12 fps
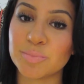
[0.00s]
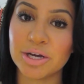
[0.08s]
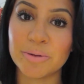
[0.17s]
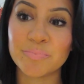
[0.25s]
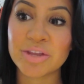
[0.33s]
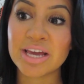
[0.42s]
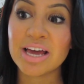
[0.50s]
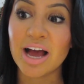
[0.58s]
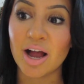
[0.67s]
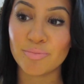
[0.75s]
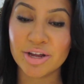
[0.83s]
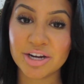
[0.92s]
but
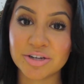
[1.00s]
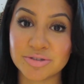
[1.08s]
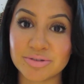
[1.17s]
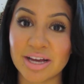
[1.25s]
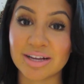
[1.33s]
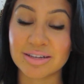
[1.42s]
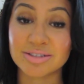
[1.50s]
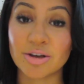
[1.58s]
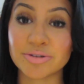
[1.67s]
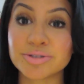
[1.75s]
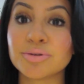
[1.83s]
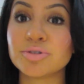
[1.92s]
I'm ready to do that because
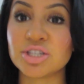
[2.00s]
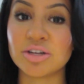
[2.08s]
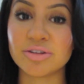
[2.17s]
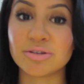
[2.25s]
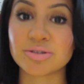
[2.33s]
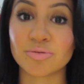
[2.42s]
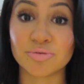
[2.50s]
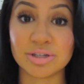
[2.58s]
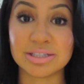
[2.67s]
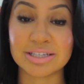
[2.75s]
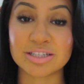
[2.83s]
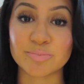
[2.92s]
also gel nails are
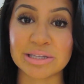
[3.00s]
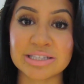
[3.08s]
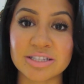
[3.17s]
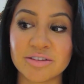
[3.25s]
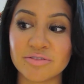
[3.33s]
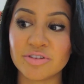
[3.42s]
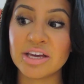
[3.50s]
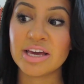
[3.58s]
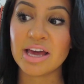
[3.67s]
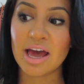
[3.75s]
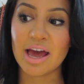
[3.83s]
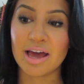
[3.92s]
really expensive
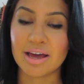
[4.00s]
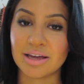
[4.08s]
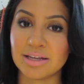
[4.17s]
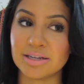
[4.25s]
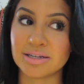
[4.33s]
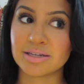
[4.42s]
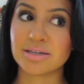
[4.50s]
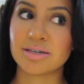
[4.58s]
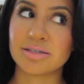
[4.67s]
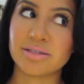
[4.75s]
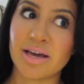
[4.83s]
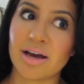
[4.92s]
and
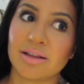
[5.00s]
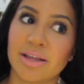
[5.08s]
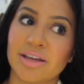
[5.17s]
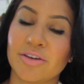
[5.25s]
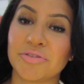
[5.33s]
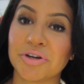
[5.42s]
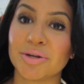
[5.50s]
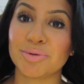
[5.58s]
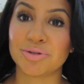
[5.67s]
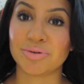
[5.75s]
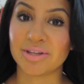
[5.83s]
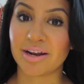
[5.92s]
yeah like if you're gonna be
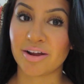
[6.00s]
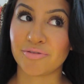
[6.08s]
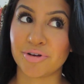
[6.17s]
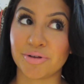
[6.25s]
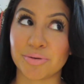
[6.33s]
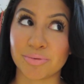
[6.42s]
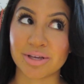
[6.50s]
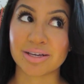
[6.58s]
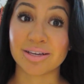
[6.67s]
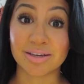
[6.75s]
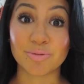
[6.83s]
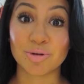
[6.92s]
doing that every other
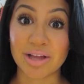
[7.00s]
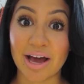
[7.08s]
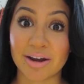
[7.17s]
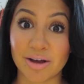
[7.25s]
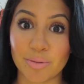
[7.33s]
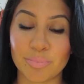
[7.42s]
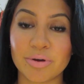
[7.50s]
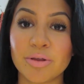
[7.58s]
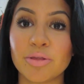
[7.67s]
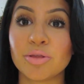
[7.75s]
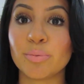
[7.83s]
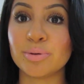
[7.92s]
week it will add up
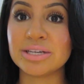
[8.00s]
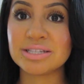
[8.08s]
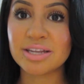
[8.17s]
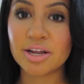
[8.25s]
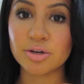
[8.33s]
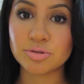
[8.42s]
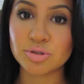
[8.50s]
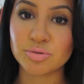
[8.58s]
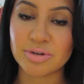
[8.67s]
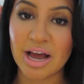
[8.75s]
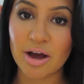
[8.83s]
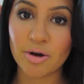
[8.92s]
the place that I go to
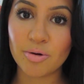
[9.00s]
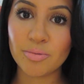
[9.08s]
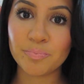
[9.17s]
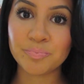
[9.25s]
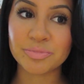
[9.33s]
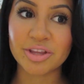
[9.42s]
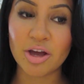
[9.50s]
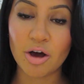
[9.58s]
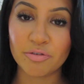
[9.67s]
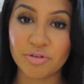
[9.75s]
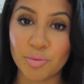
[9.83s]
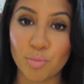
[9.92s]
now they
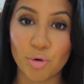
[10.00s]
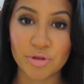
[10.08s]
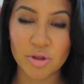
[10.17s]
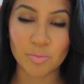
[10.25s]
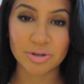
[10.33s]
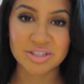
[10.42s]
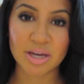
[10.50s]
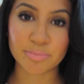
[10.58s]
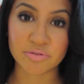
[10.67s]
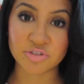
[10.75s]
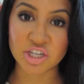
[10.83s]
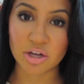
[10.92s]
offer more than one type
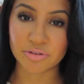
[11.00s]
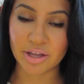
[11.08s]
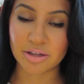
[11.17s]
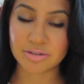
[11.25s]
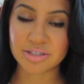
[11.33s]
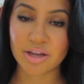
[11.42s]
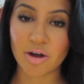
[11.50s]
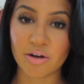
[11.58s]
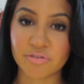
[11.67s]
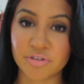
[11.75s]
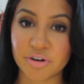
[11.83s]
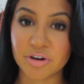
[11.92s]
of gel nails they
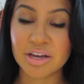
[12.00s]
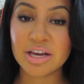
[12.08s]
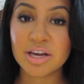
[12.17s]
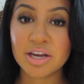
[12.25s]
offer